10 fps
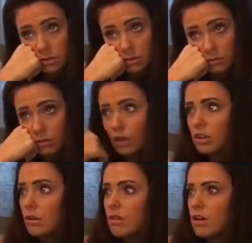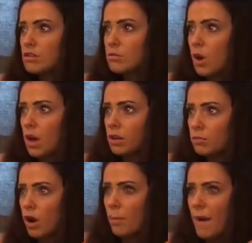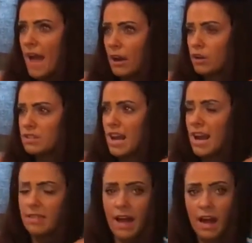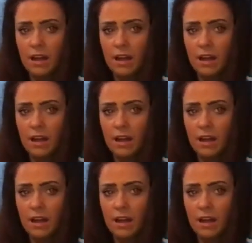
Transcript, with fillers: Well, I don't know, do I? I'm not a bear, I couldn't tell you that.